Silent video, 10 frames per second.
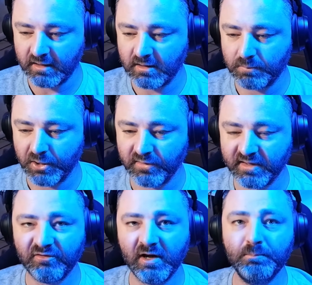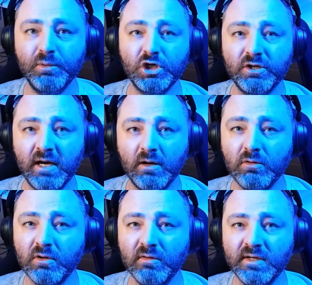it because if I push down,
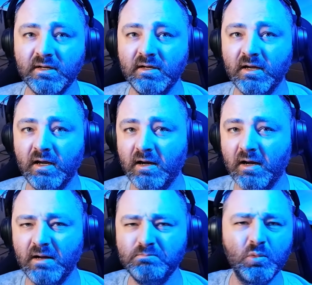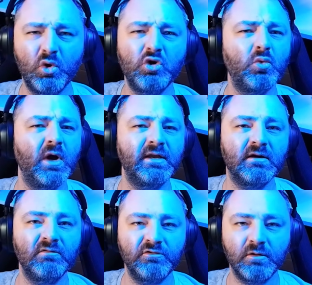you'll see I'm quite
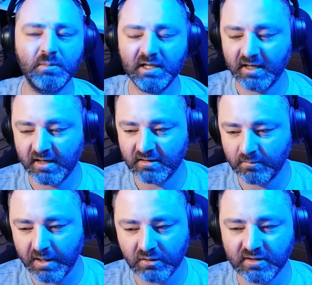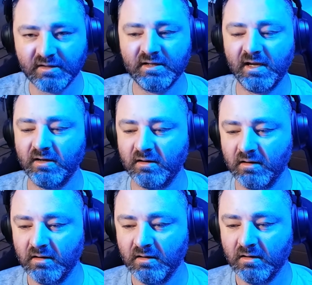comfortably at about the 10.
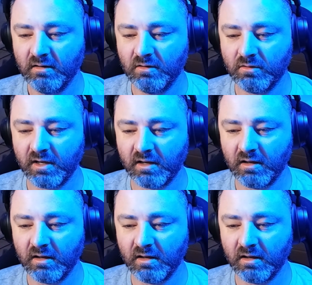Look here.